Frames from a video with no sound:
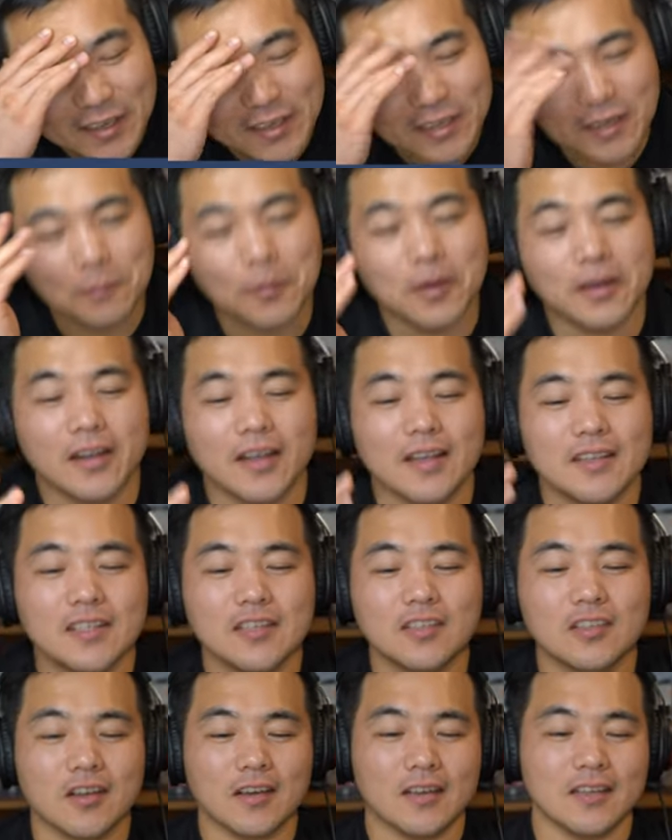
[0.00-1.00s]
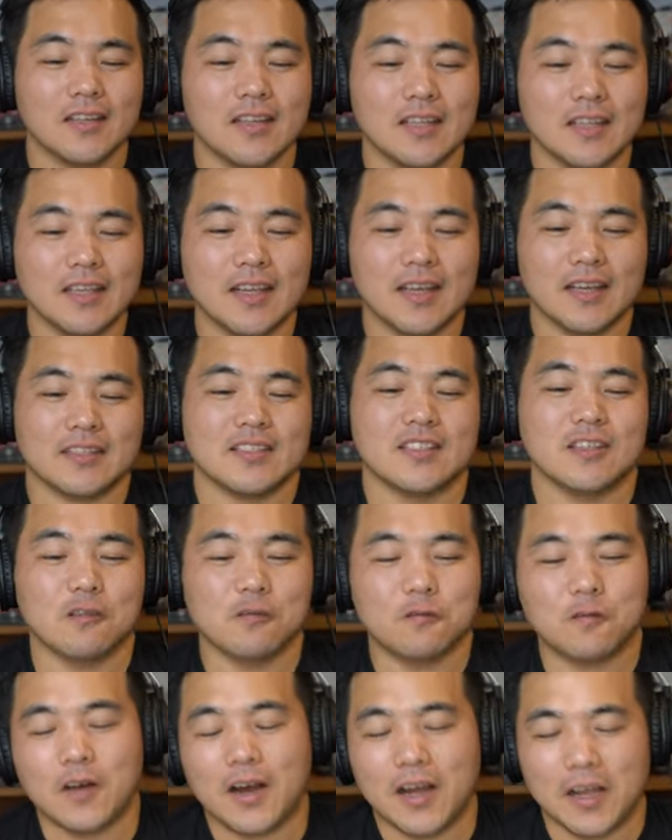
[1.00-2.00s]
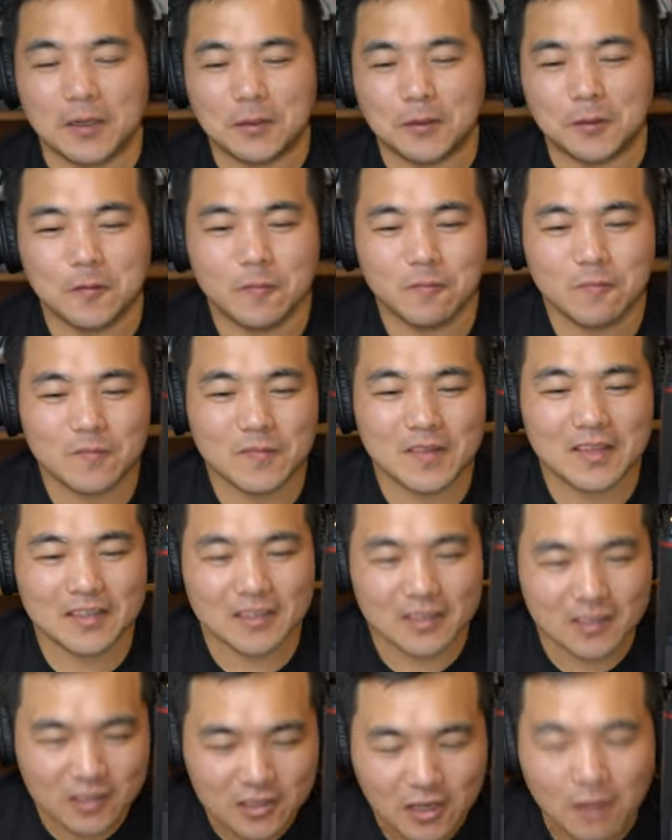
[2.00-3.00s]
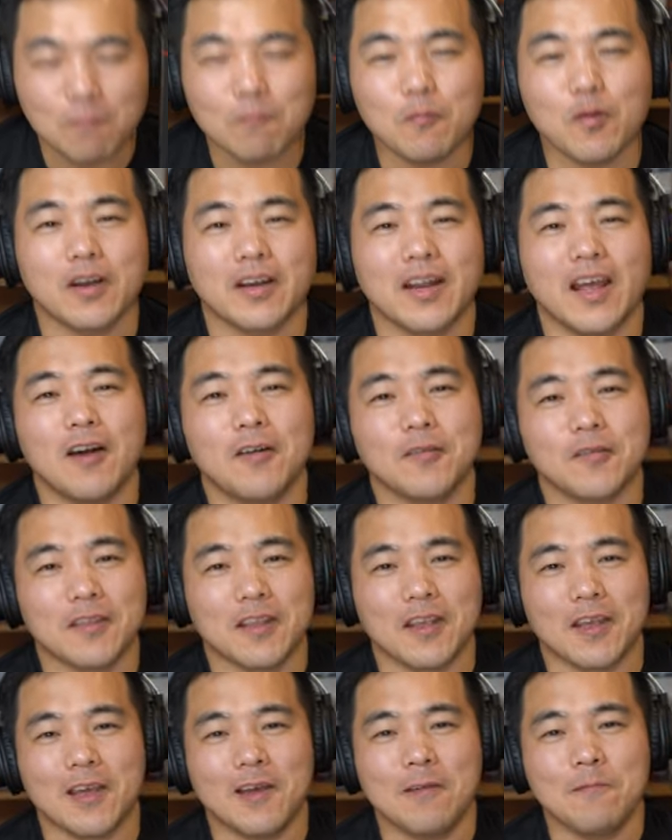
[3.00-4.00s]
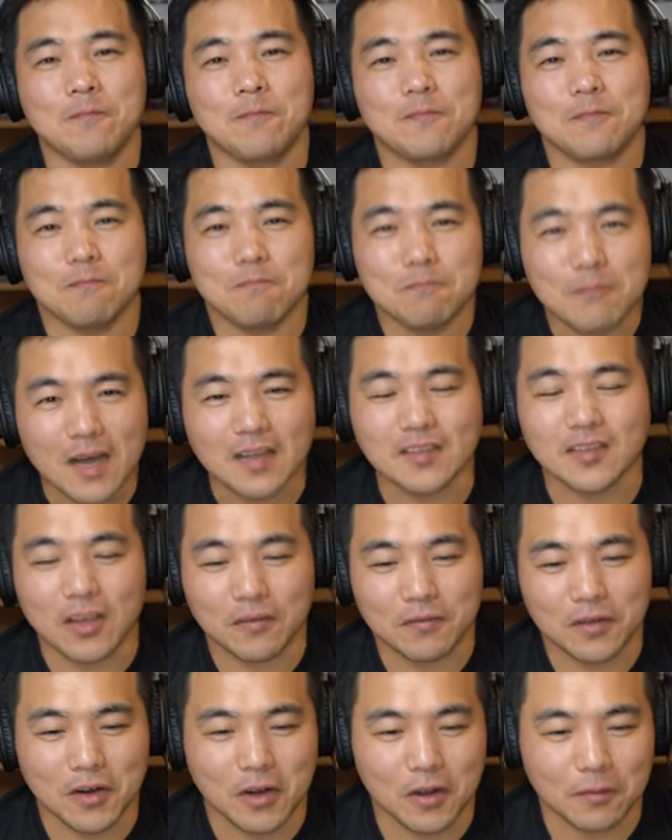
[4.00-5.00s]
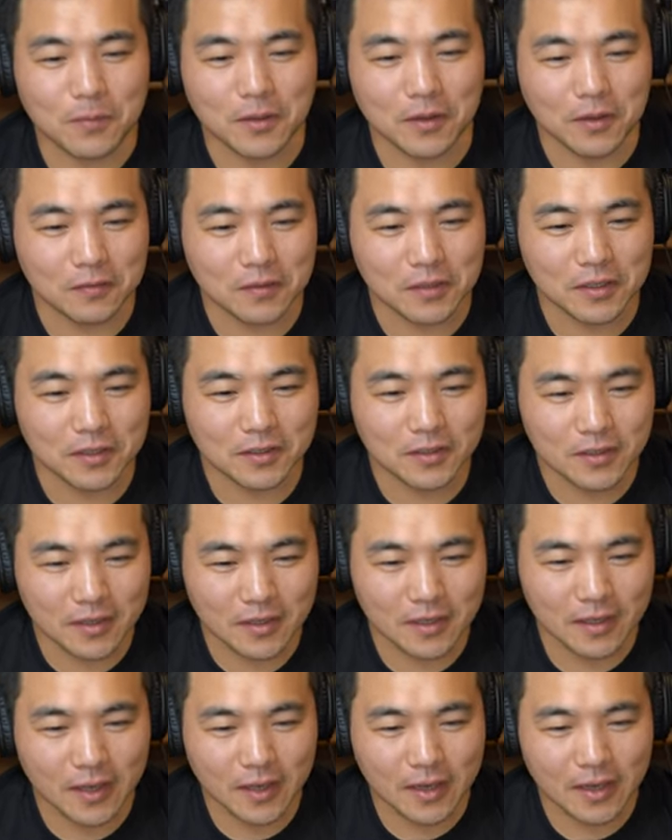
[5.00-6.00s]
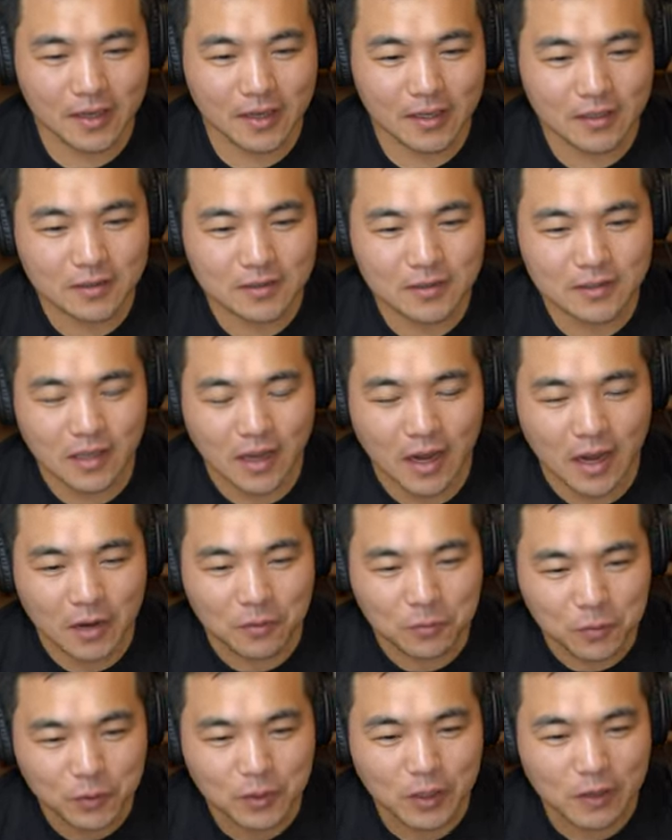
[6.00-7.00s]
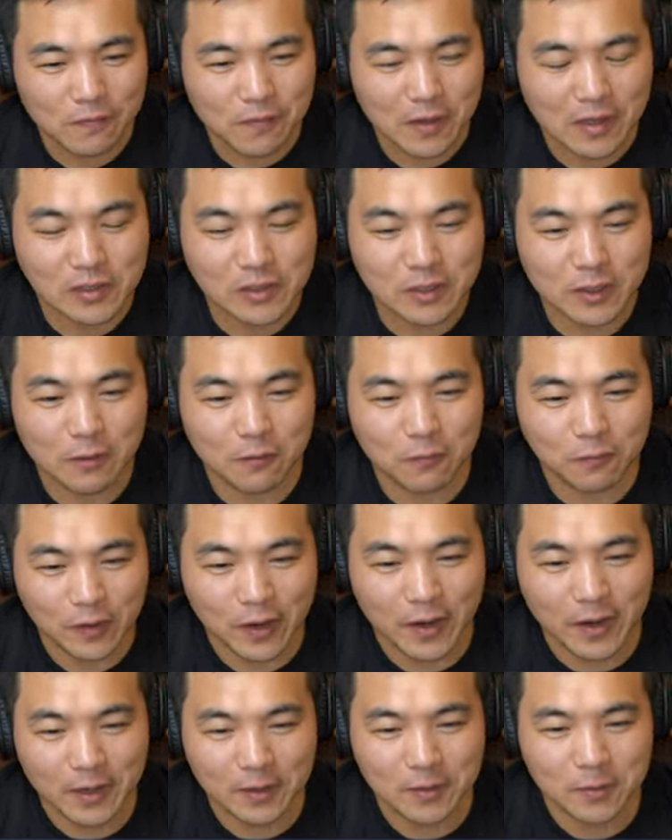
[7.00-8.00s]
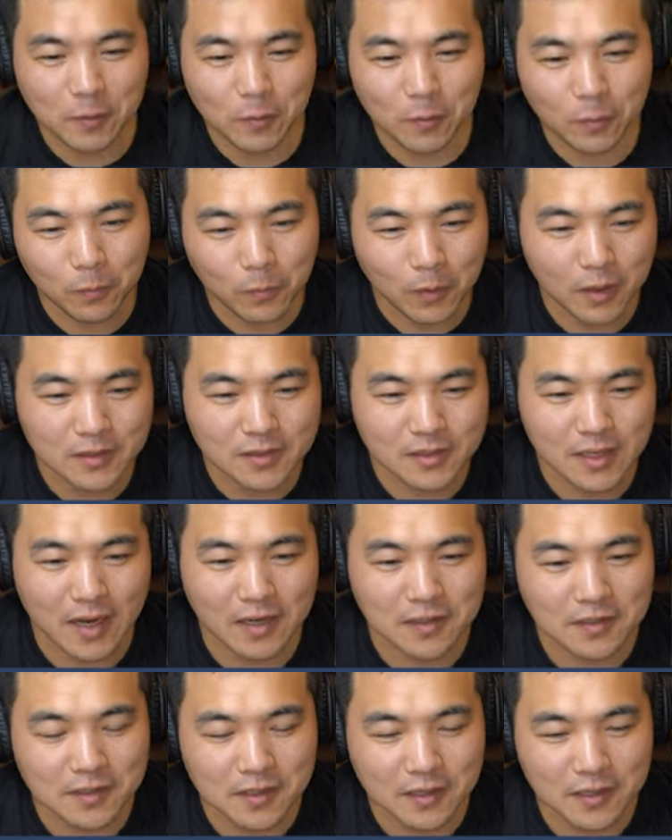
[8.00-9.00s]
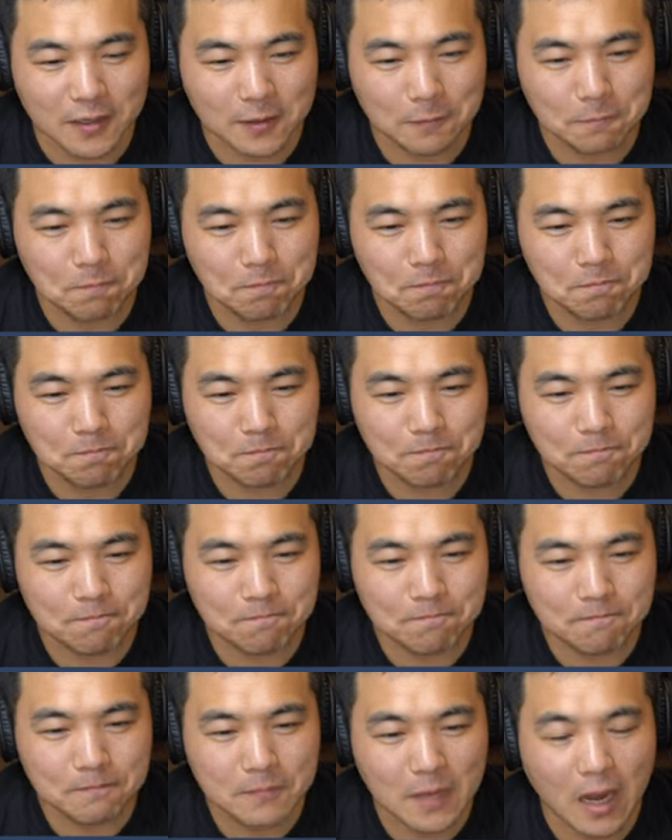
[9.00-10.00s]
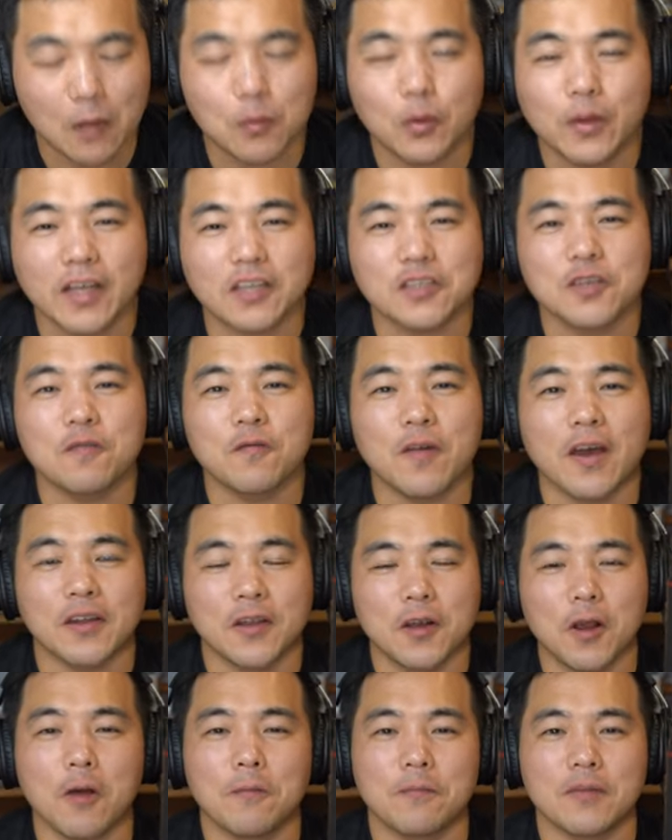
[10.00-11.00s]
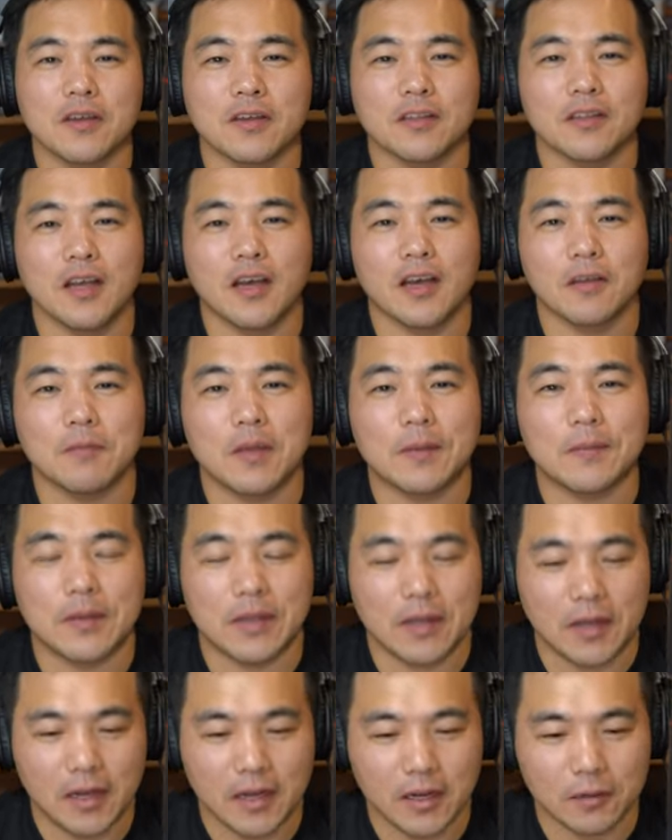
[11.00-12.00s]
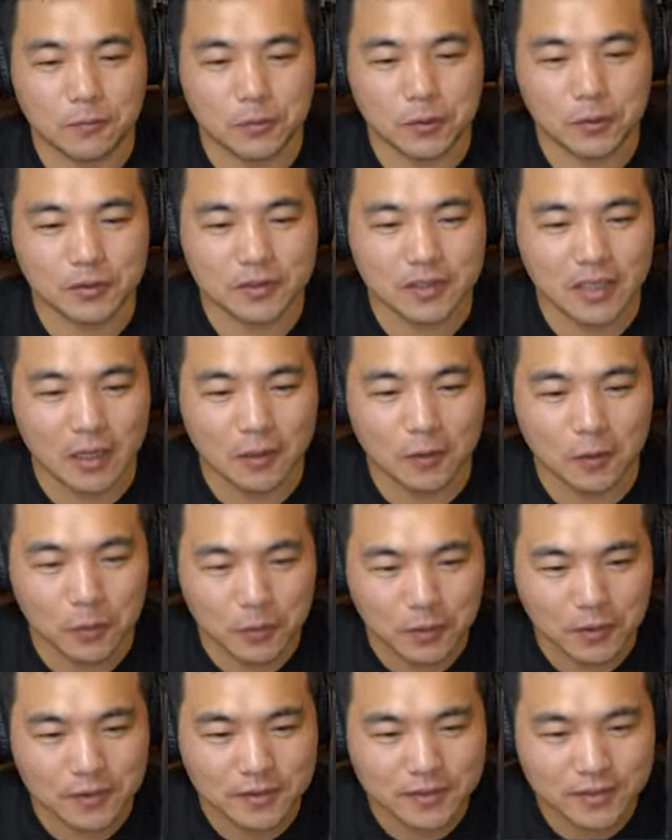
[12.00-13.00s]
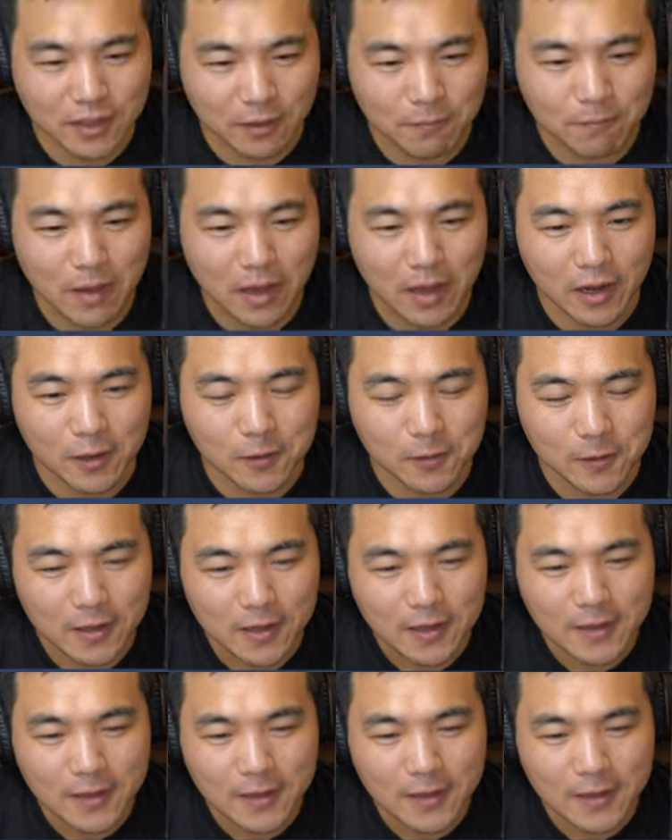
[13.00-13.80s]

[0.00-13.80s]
Come on, it's a .exe file. Someone out there must have a copy of it, and I will eventually find what's actually... I will actually find a copy online. Maybe I will download it somehow.